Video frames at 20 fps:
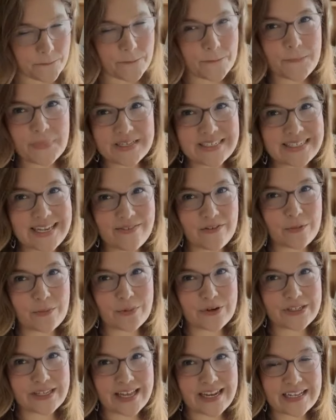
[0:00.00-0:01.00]
but
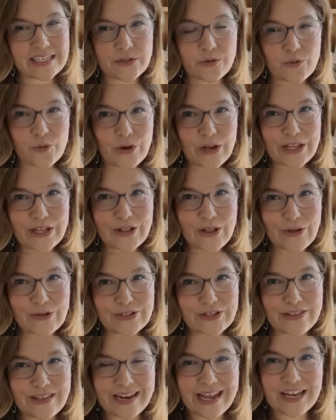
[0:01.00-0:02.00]
7% is really close
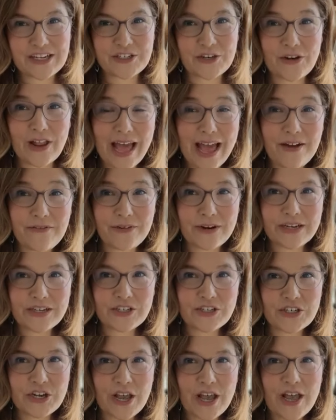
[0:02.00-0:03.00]
to the national
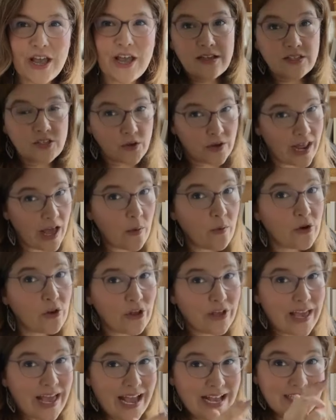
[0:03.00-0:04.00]
average. So now we're
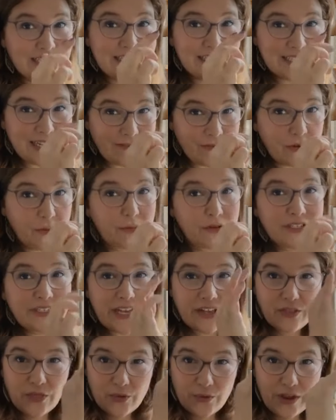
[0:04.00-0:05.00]
looking at 7%,
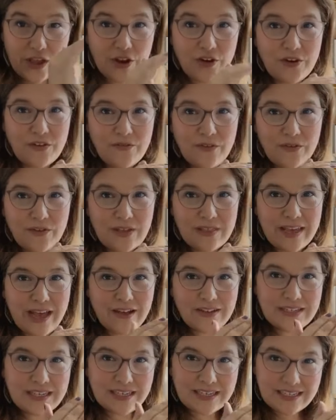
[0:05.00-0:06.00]

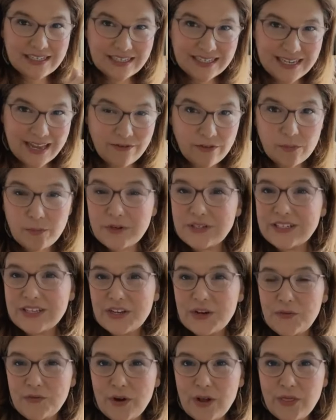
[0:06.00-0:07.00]
$350,000, 7%
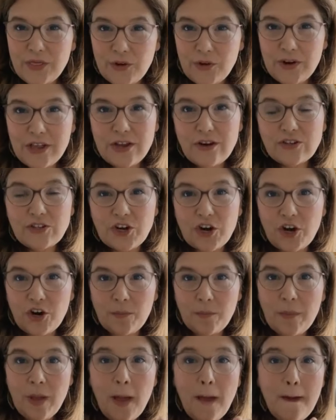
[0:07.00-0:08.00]
over a 30-year
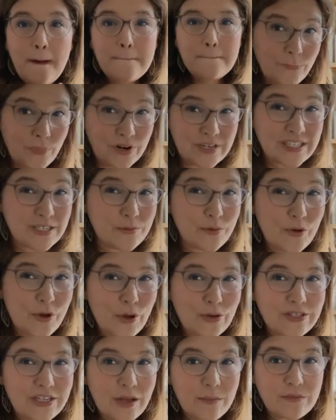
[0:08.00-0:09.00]
term. Principal
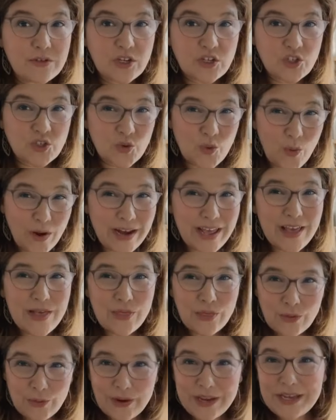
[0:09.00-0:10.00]
goes up to
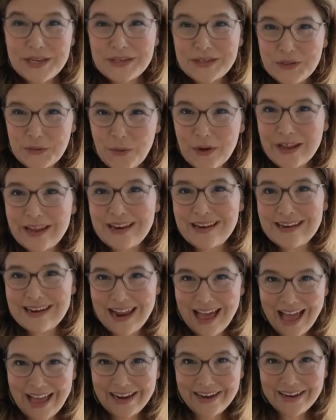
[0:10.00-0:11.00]

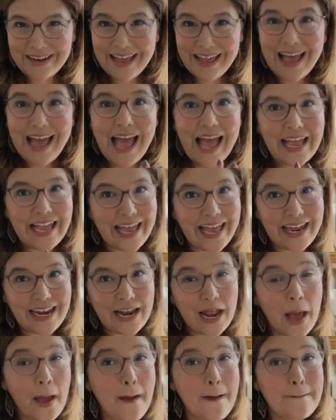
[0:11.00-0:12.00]
$2,329. Again,
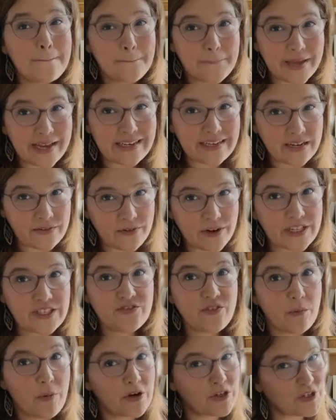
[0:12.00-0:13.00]
big difference
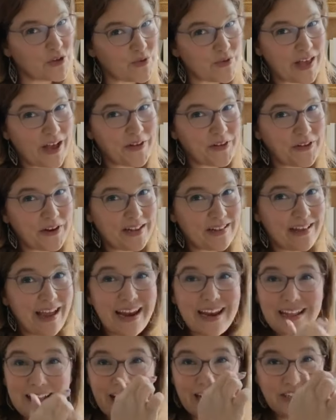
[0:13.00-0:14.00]
from our
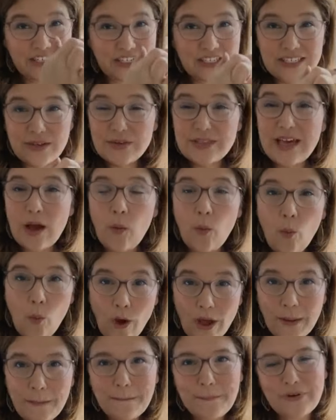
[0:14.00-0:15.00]
$2,099, just with that
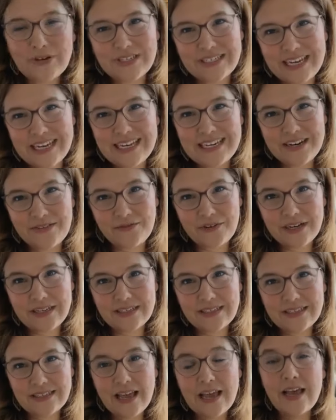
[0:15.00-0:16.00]
1%
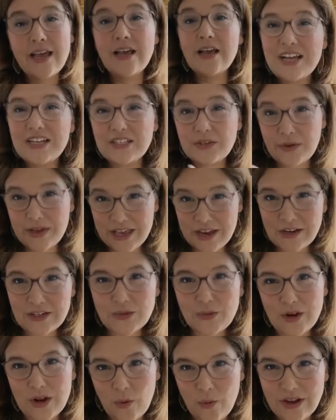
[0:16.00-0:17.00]
difference. So here's
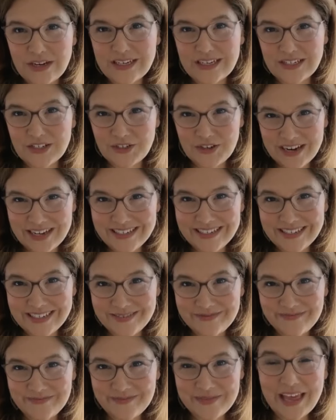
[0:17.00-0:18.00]
what I want to stress.
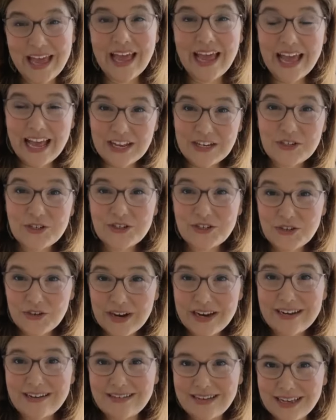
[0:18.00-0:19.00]
Interest
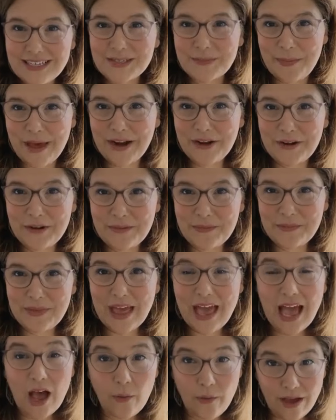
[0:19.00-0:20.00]
rate does matter.
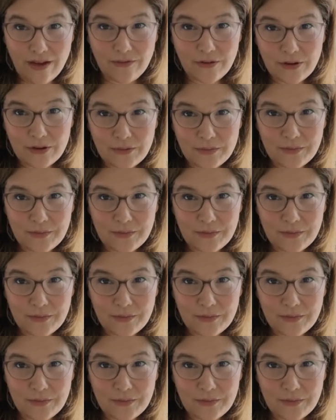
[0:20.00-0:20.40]
However,